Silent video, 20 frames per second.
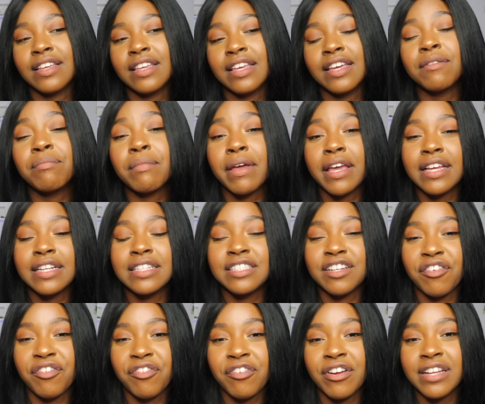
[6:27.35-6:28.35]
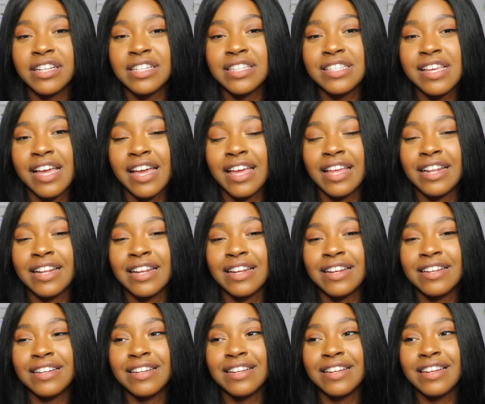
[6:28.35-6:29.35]
can make a difference,
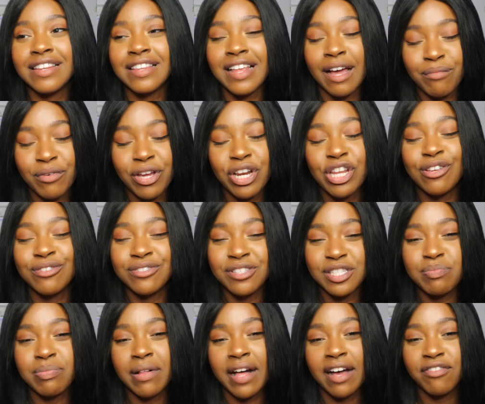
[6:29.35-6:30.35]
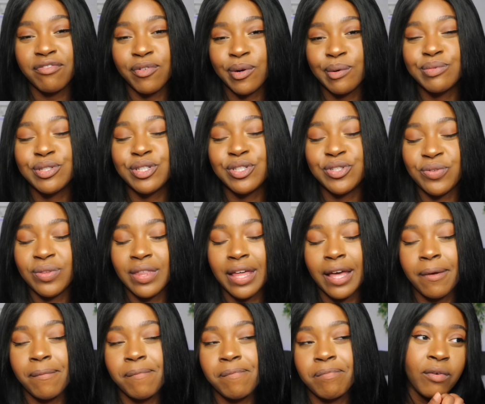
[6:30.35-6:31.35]
and I'm going to use this platform to do
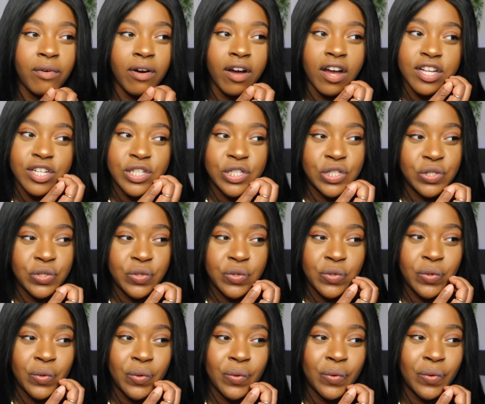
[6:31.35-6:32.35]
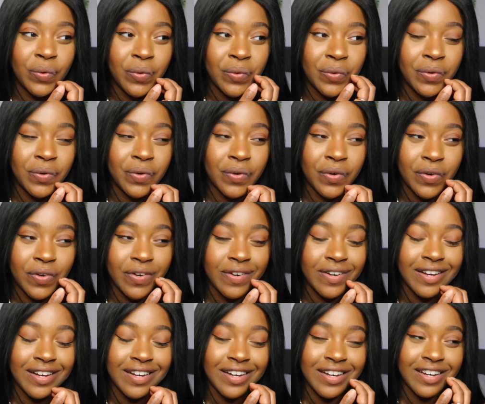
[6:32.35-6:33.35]
that. I want to
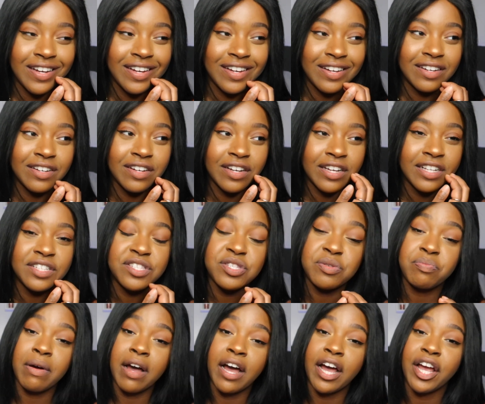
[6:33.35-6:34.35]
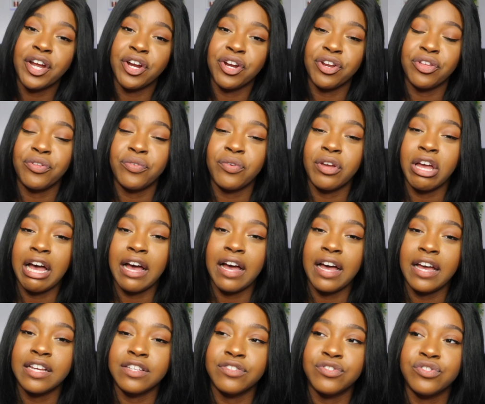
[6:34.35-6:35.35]
inspire you
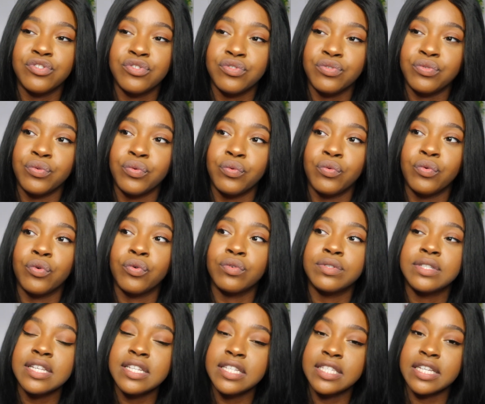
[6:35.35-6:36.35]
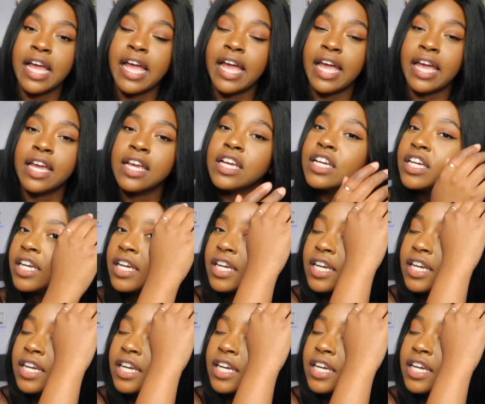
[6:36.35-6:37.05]
guys to today